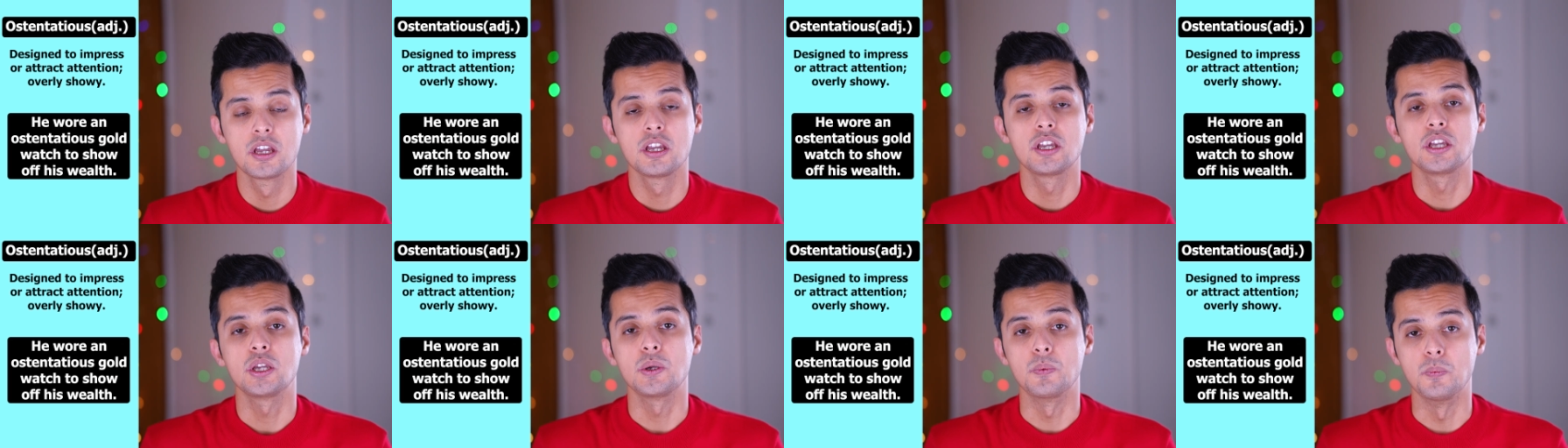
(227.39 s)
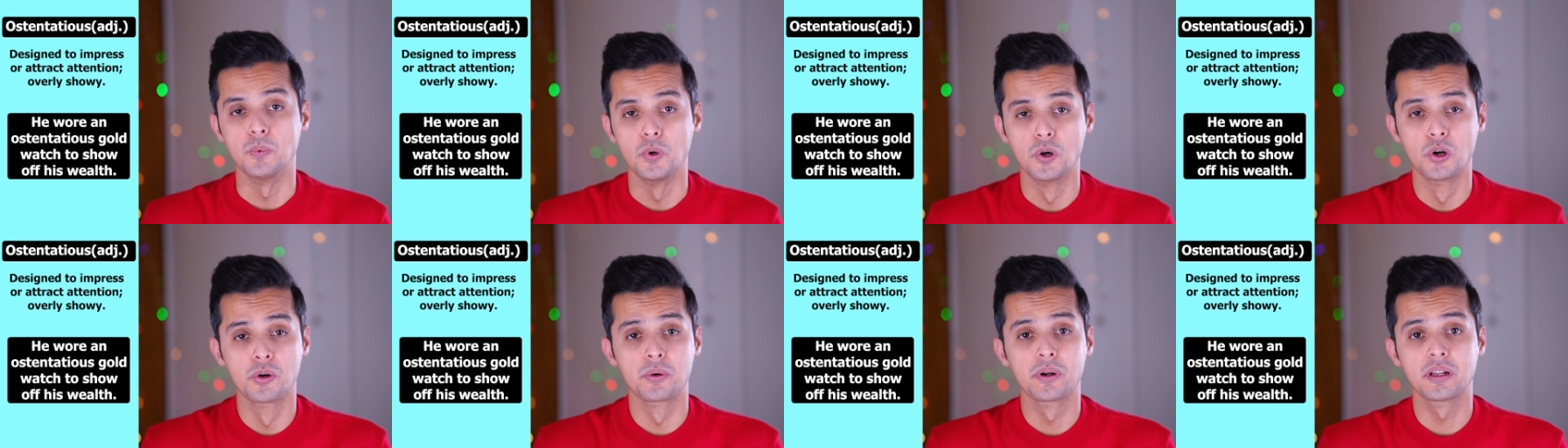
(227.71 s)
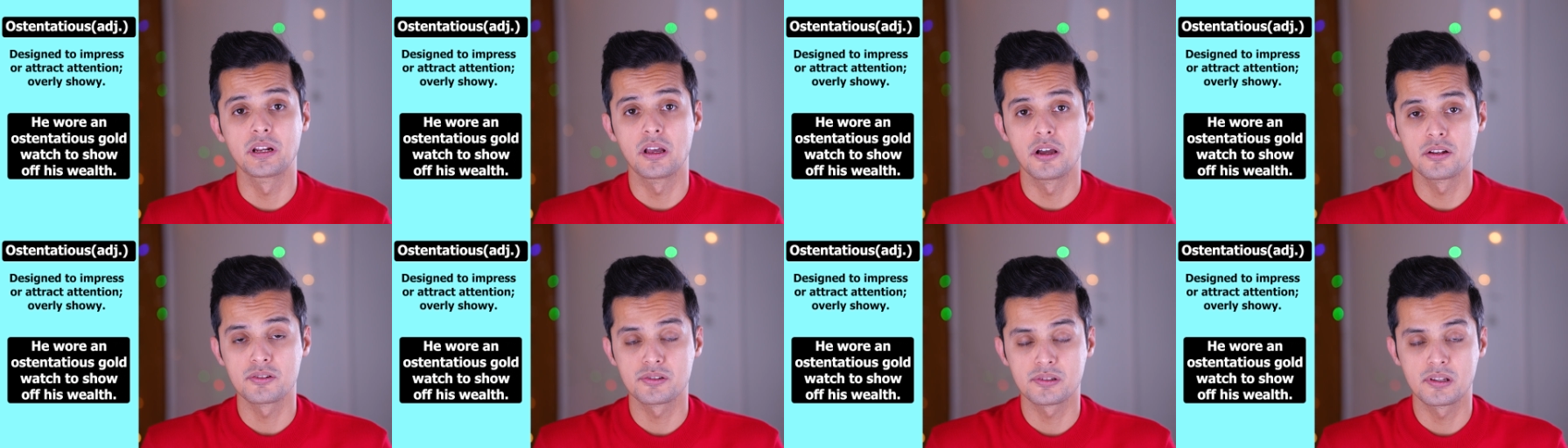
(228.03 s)
He wore
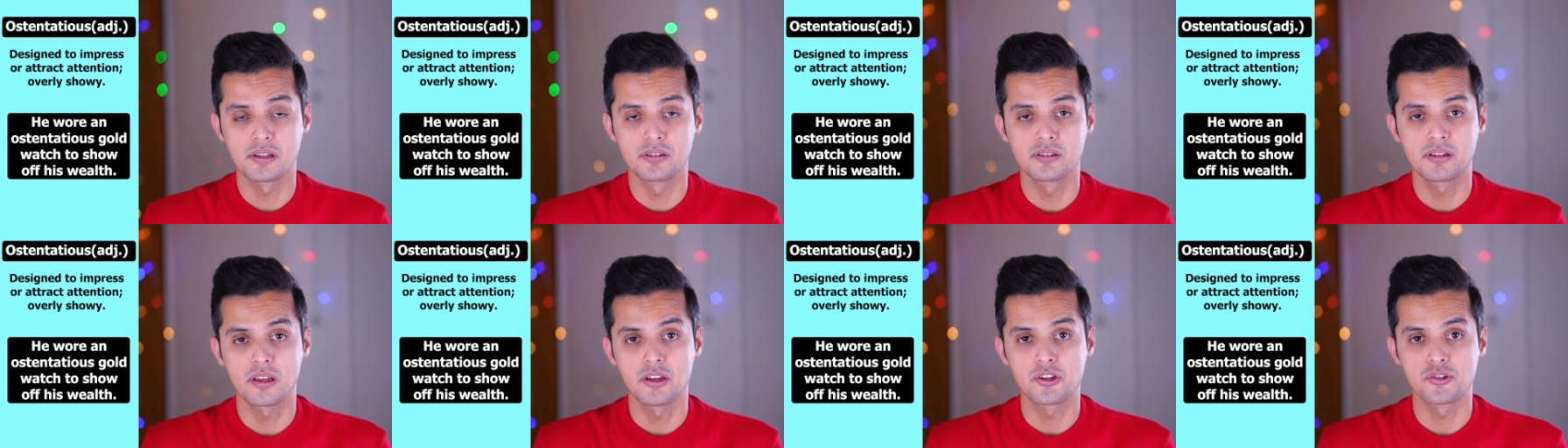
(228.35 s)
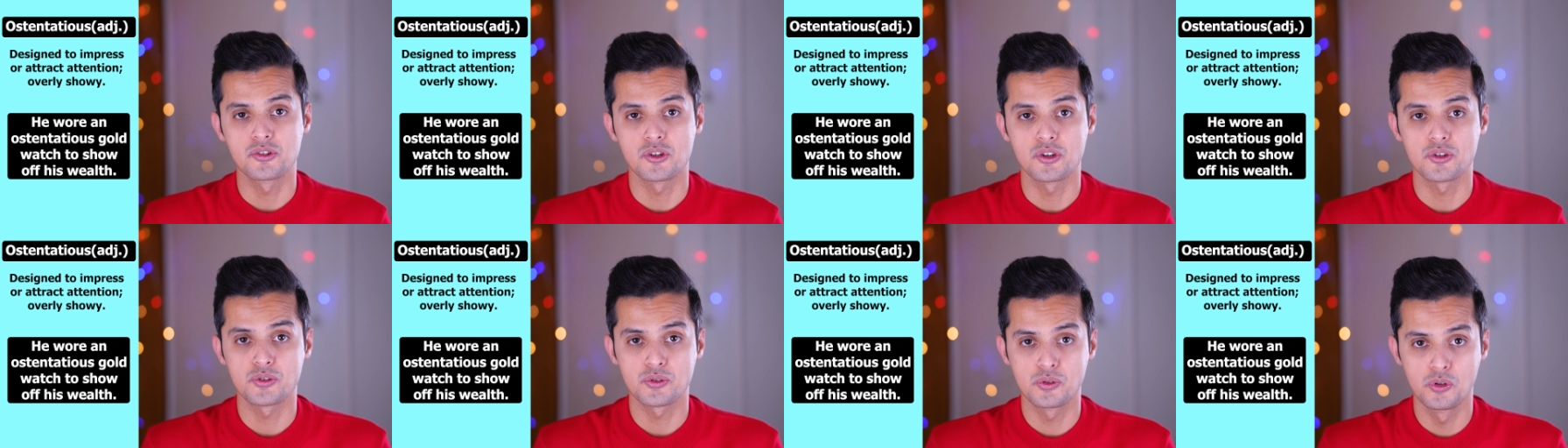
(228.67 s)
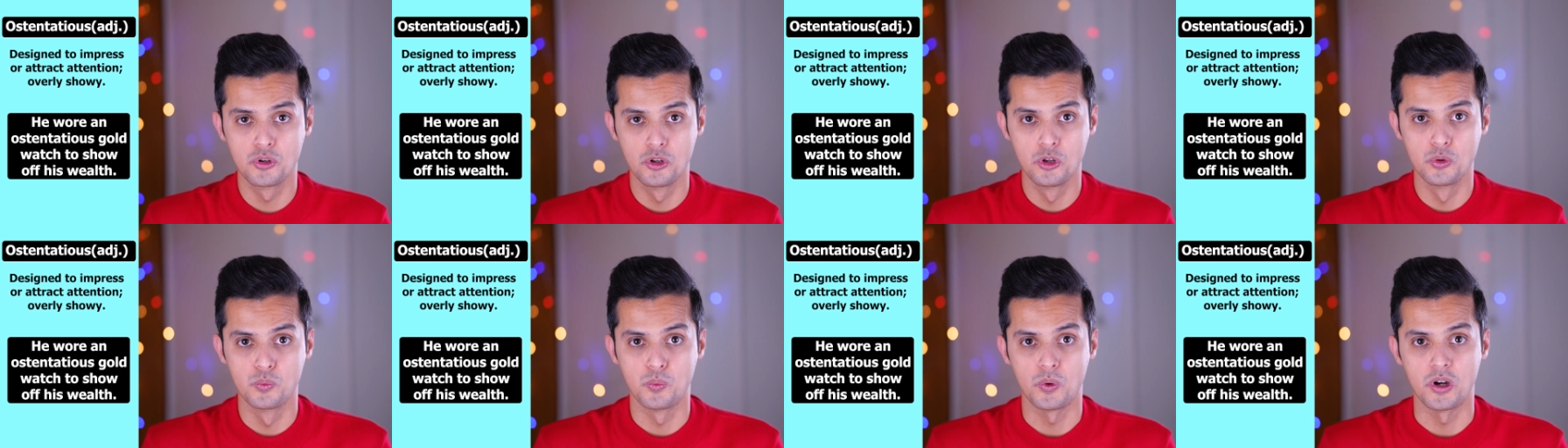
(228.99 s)
an ostentatious
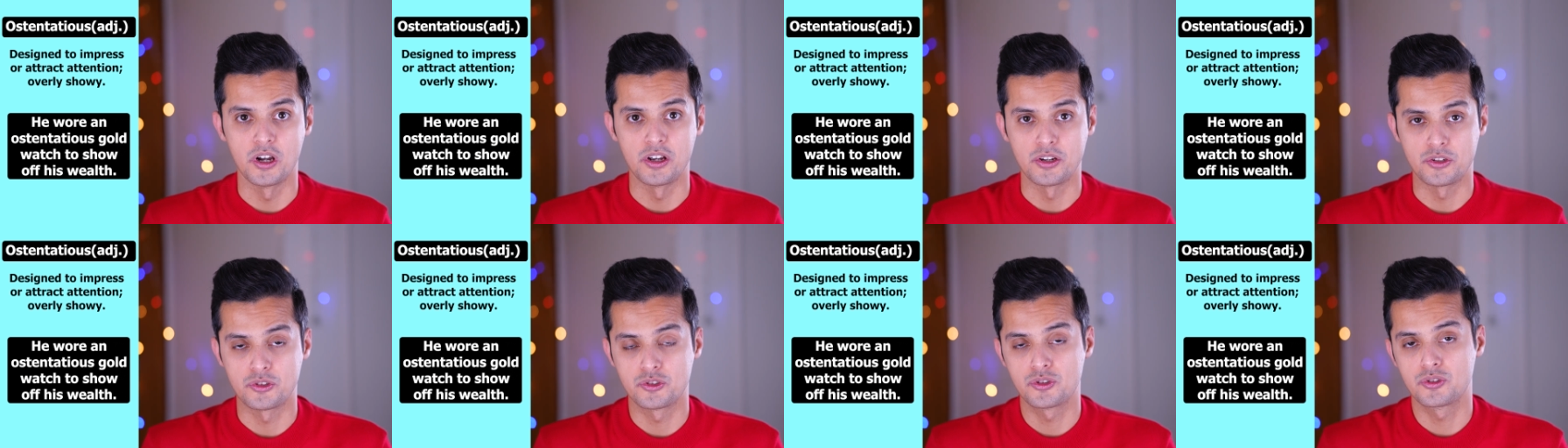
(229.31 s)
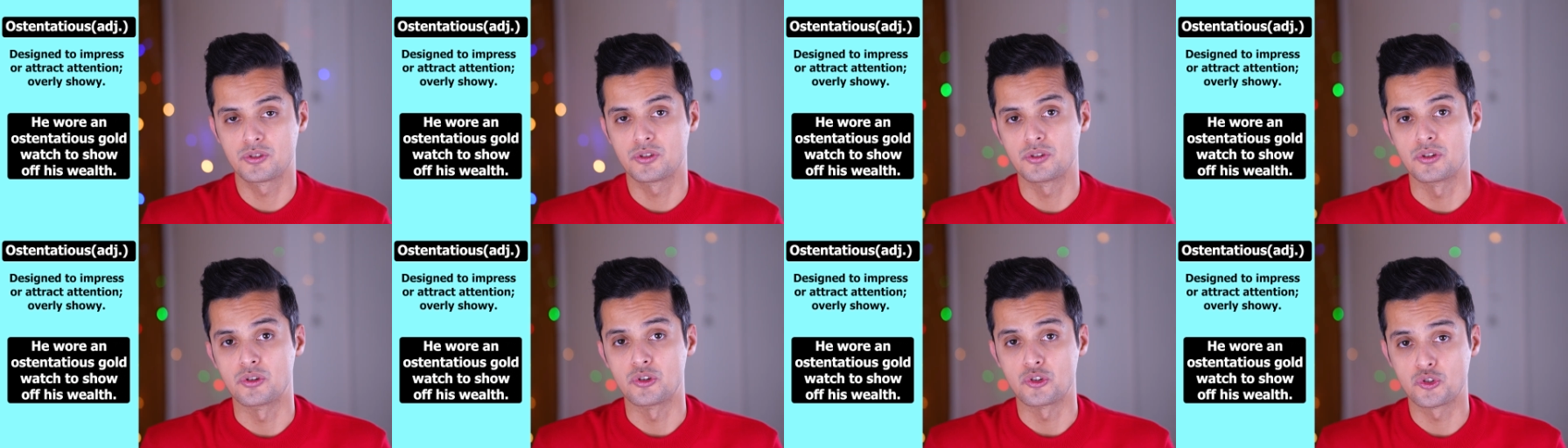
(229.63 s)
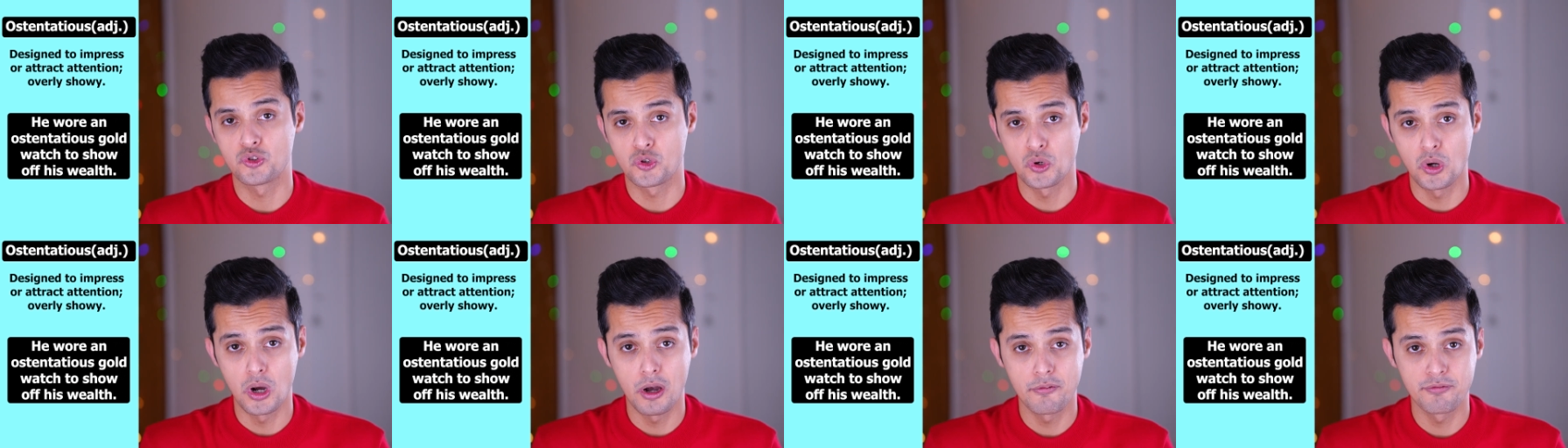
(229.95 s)
gold watch to
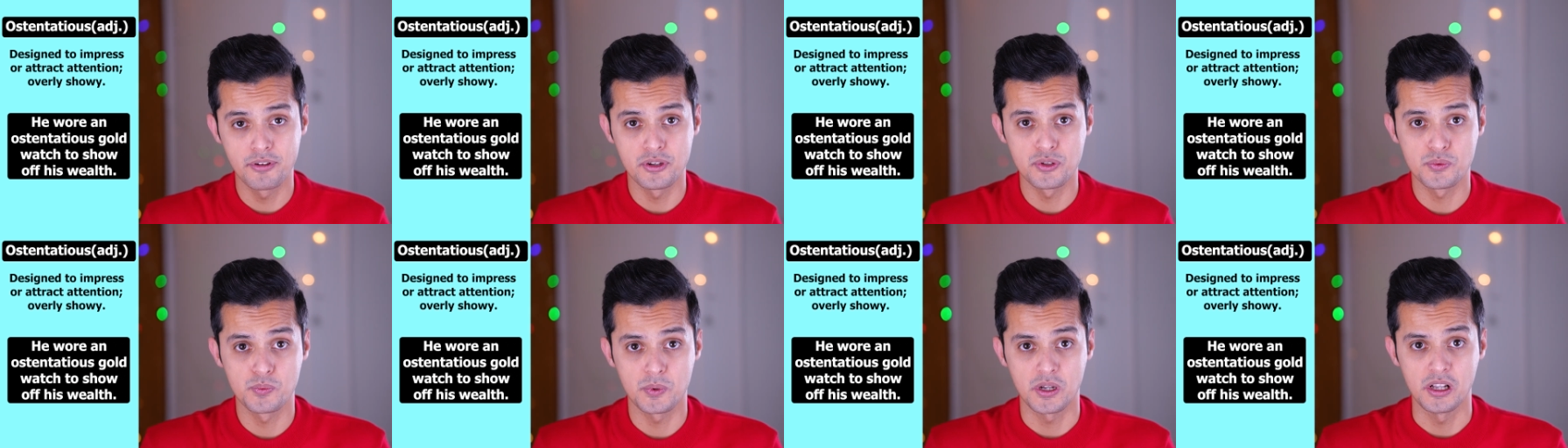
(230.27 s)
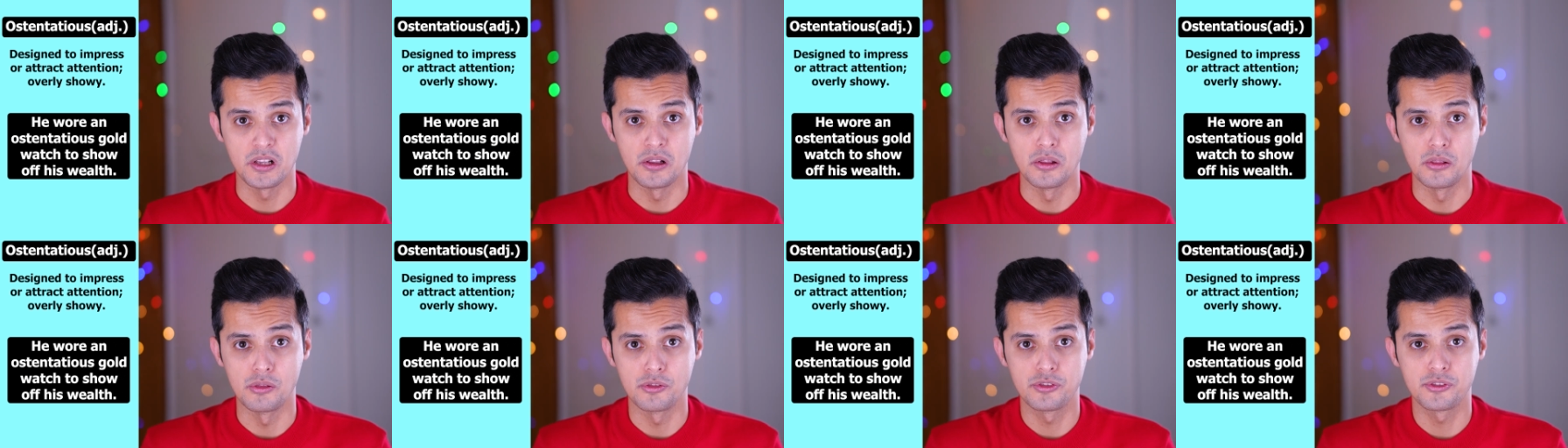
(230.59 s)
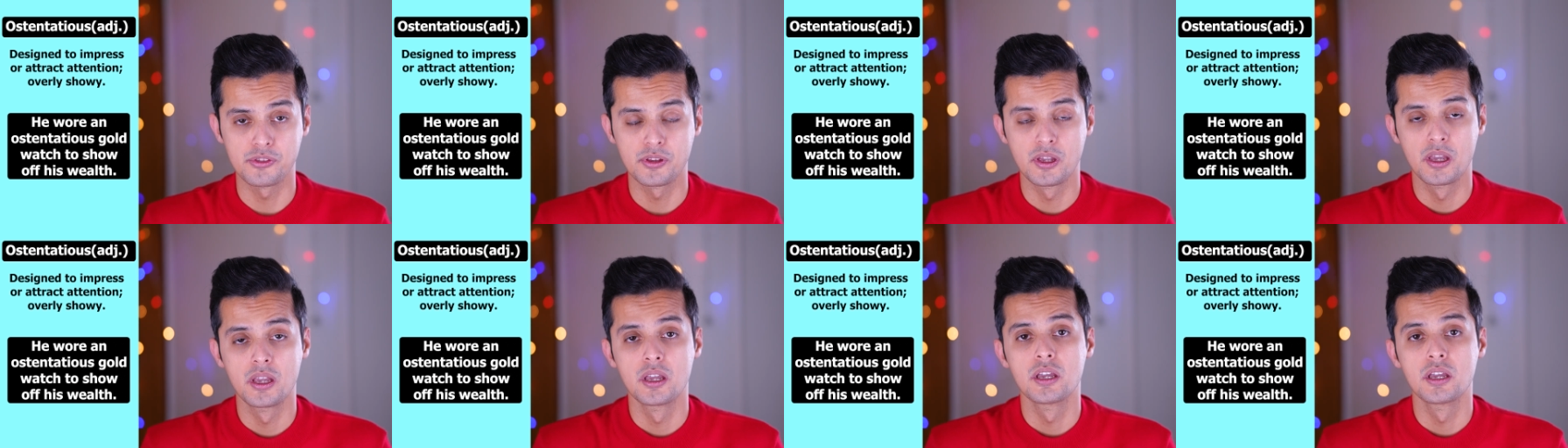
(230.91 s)
show off his wealth.